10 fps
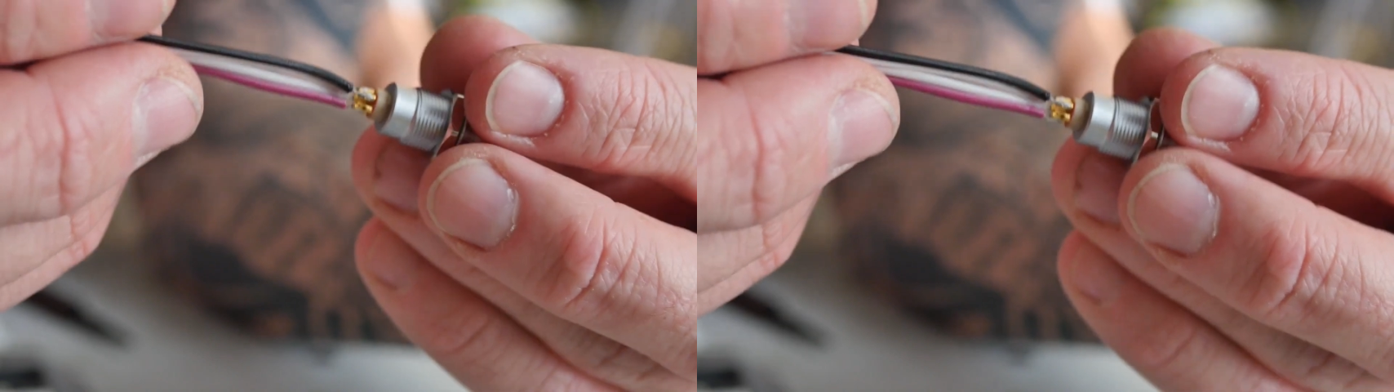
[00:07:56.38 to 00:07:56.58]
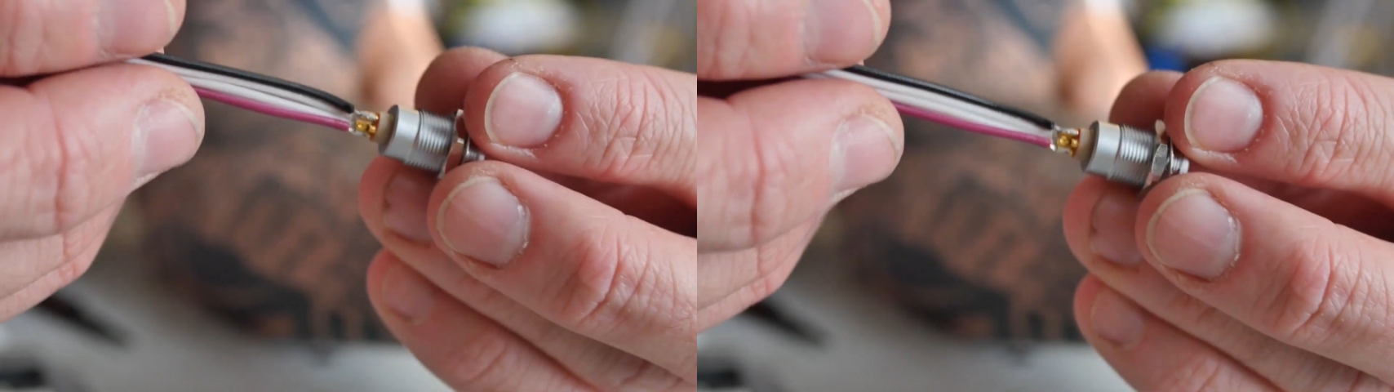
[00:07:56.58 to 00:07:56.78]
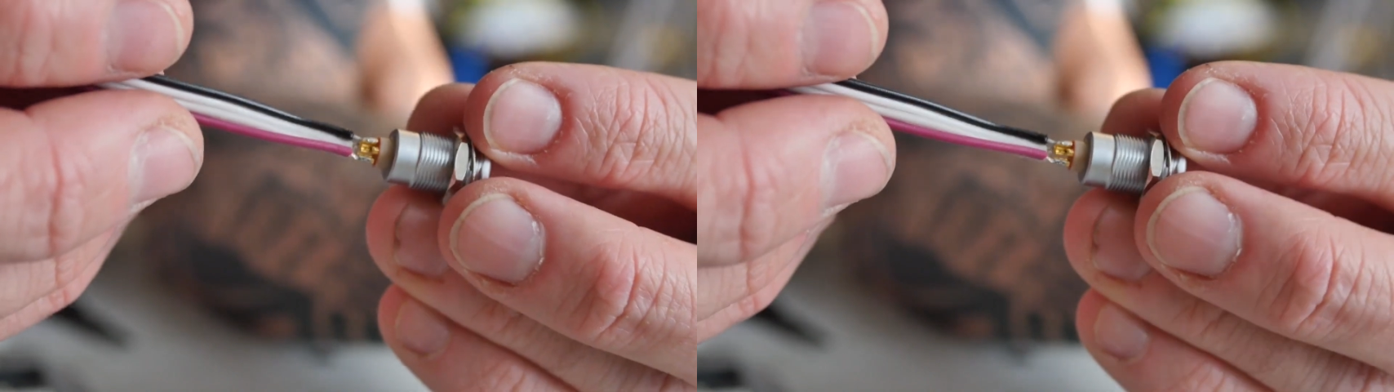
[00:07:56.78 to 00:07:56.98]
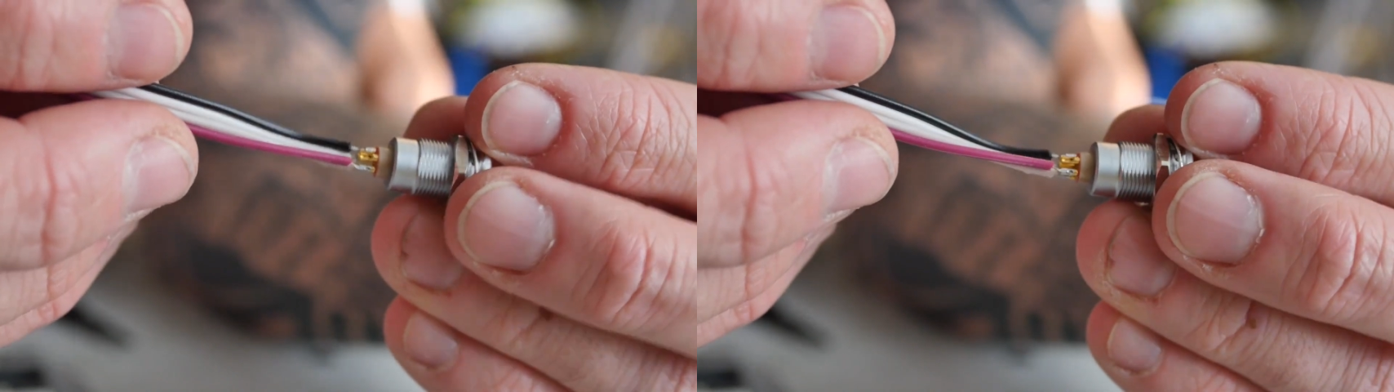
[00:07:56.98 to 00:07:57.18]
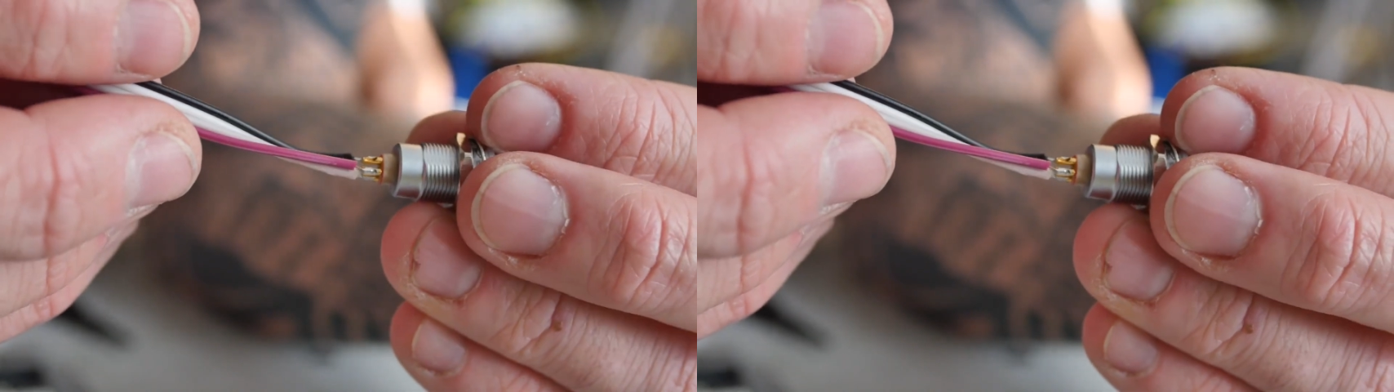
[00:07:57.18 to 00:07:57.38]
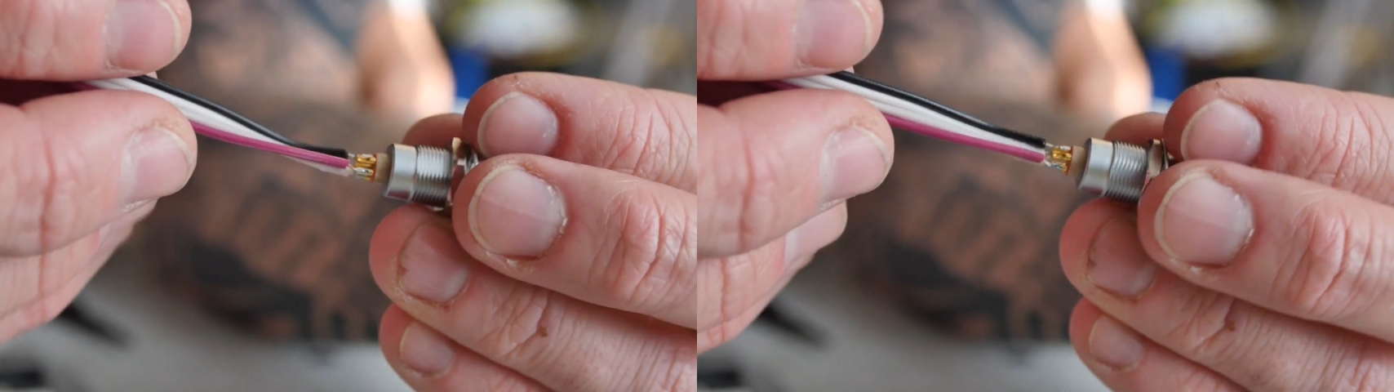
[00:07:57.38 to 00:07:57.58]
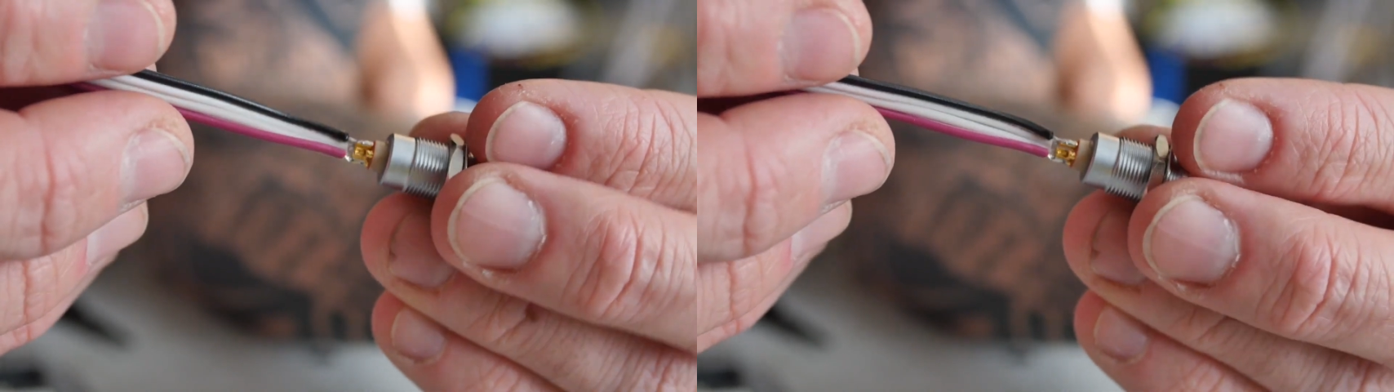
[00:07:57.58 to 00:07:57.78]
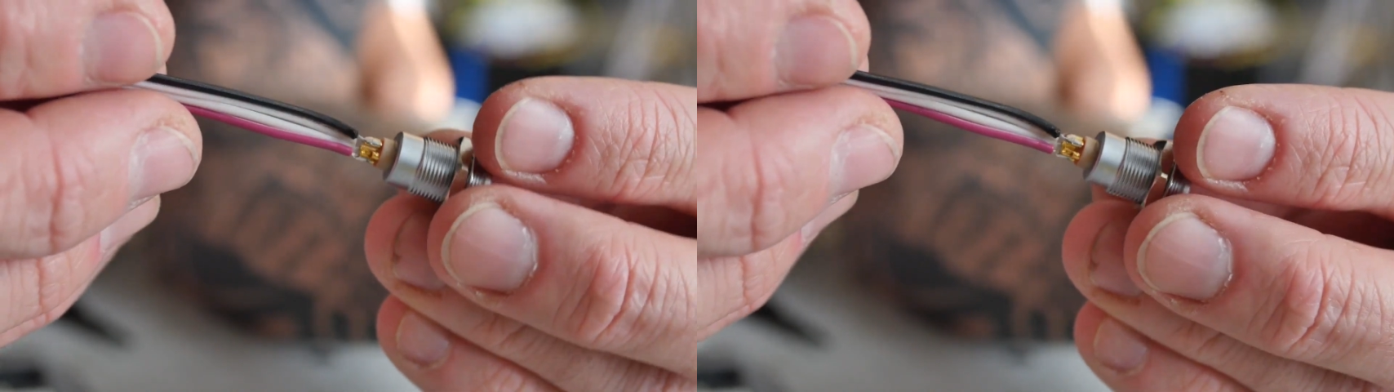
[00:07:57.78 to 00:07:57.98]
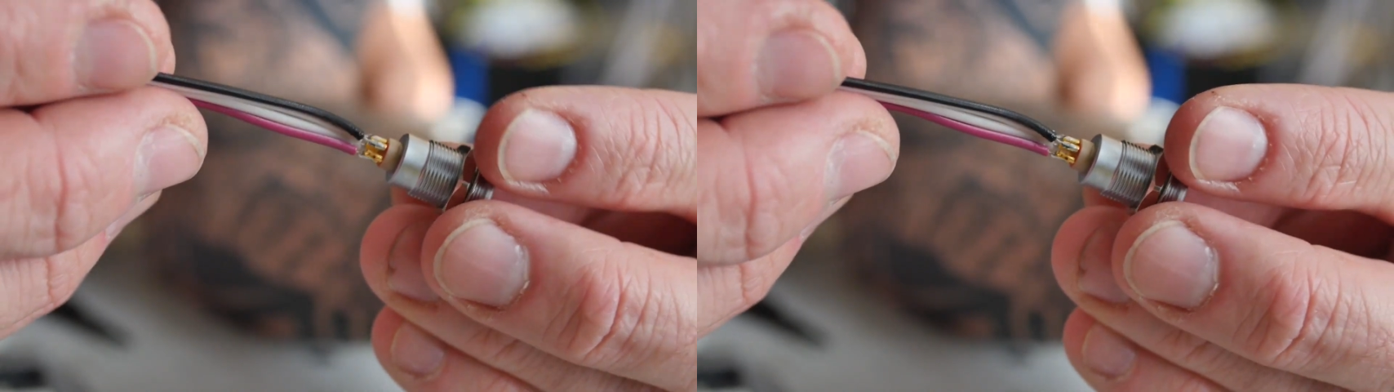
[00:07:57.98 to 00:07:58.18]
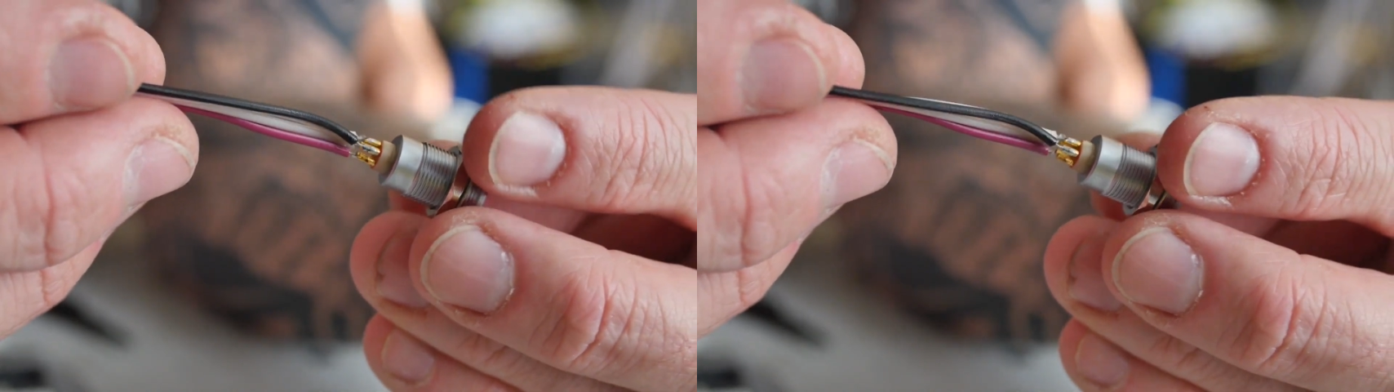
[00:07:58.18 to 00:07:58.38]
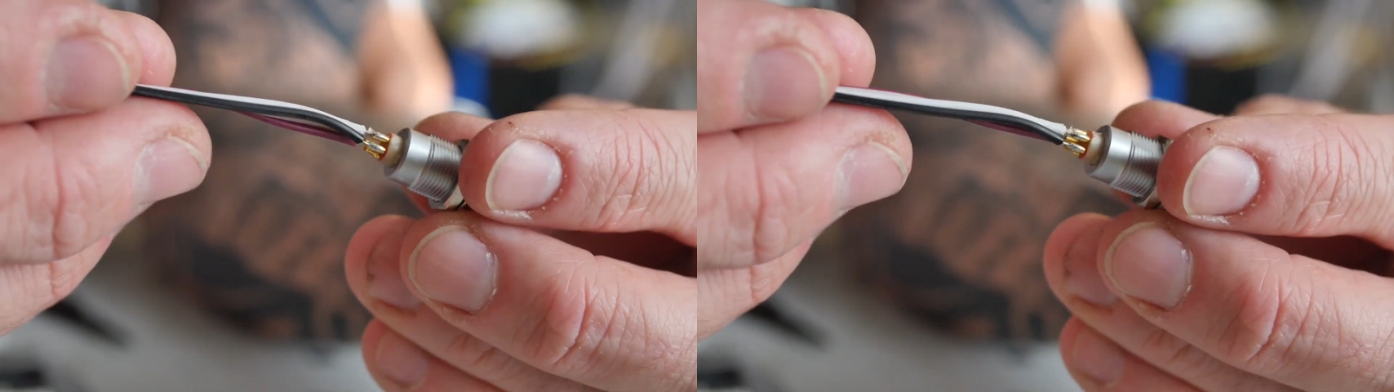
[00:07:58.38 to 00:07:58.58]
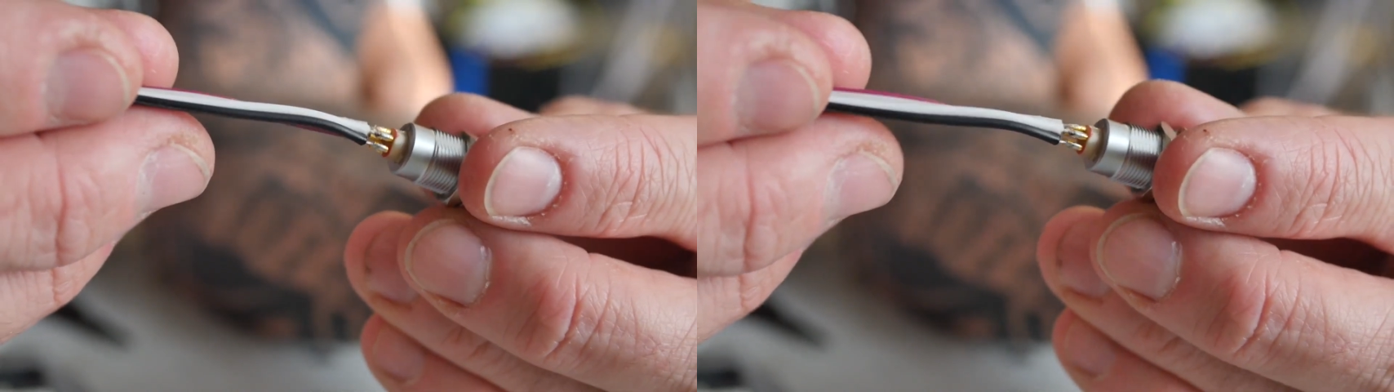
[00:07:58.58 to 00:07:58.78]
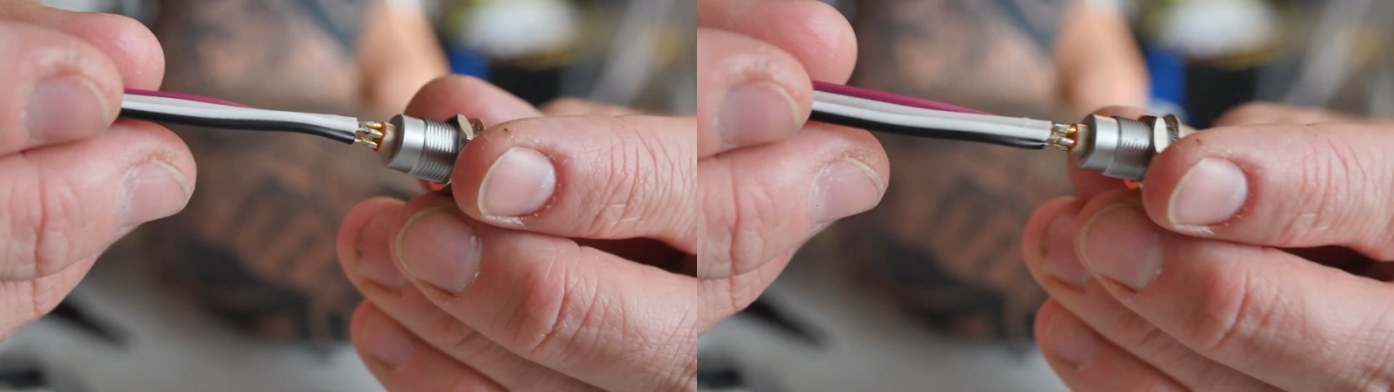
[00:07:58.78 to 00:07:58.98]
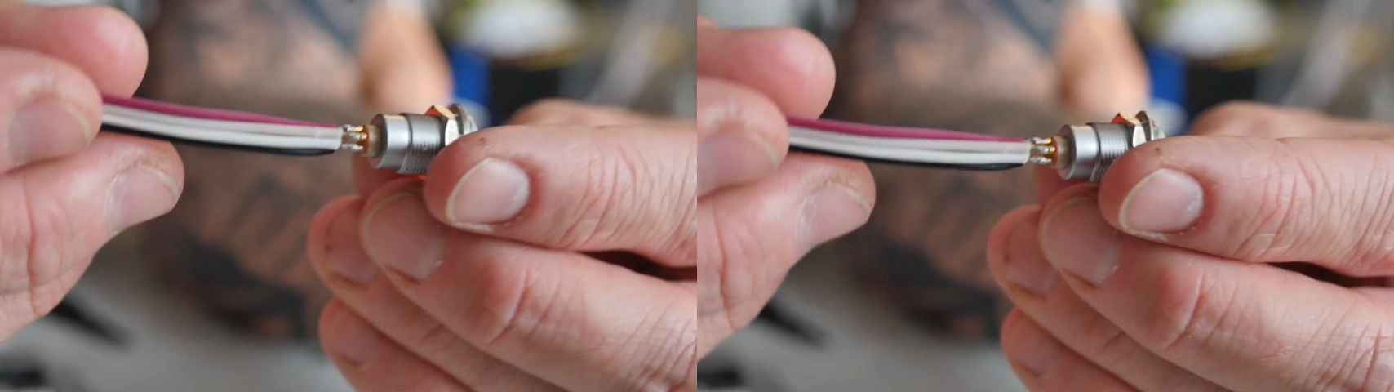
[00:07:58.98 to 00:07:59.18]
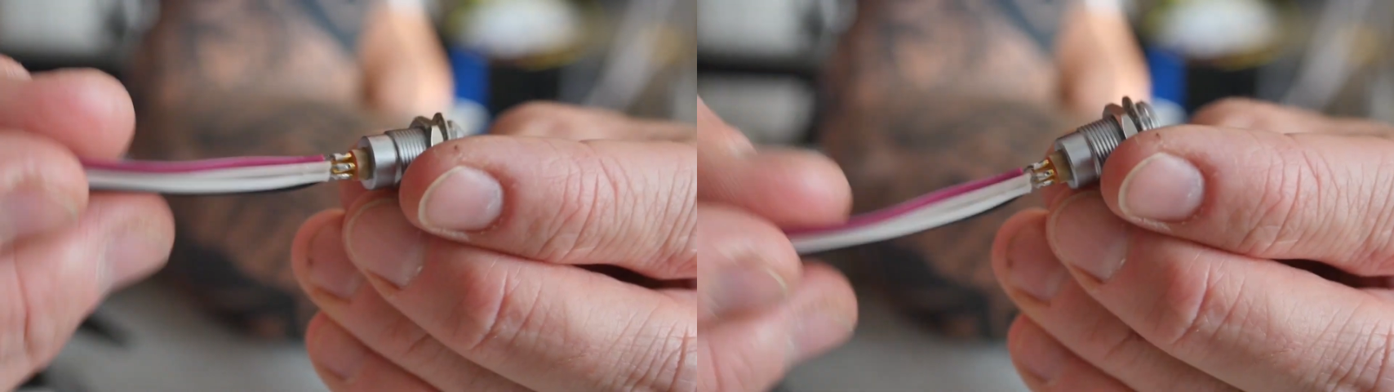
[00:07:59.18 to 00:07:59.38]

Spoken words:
No face is visible, so there are no lips to read.